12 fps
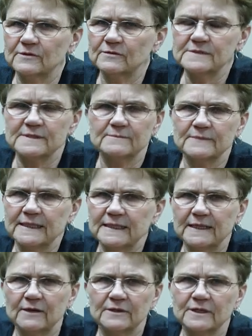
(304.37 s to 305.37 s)
there was somebody
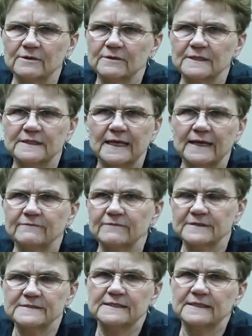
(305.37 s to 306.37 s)
down here in a day
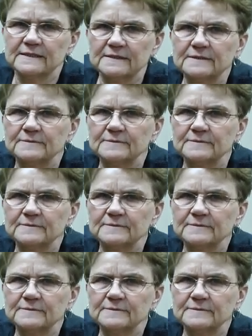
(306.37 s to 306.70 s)
fixing it.